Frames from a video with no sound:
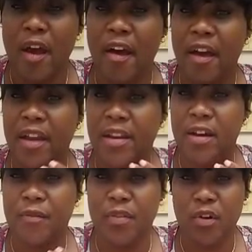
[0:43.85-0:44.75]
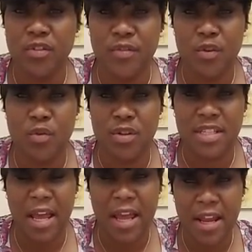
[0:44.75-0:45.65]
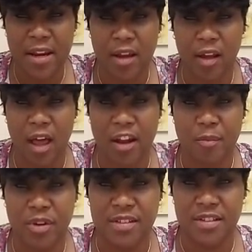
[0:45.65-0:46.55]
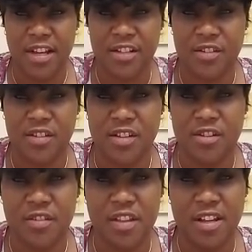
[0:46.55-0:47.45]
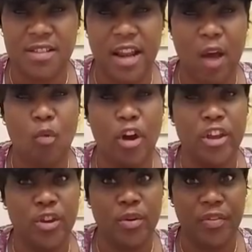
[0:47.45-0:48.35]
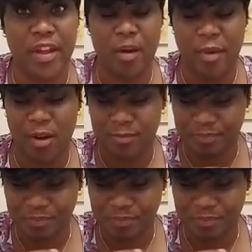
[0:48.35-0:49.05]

And for those of you who attend a lot of presentations, these are the things that I want you to think about.